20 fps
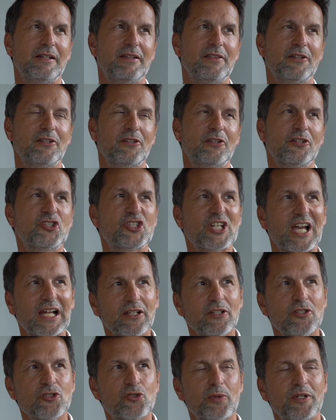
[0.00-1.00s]
The
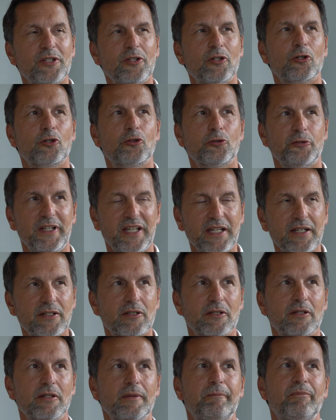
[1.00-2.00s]
challenge when you're a
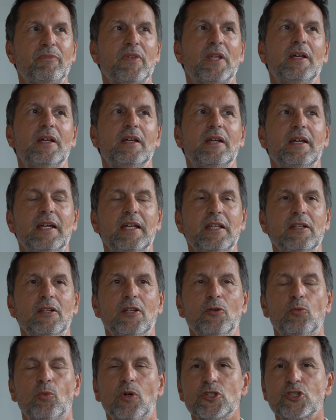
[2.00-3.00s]
creator
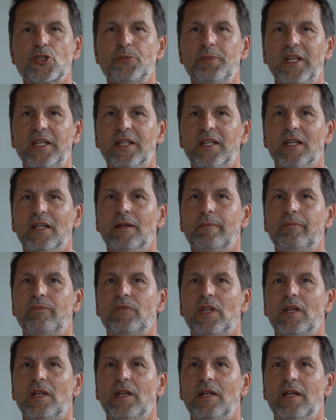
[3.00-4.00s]
in watchmaking
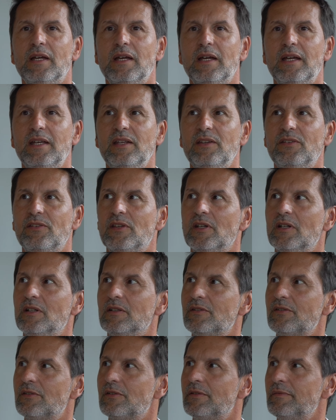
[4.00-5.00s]
is
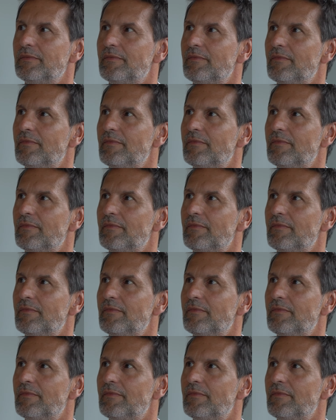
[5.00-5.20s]
that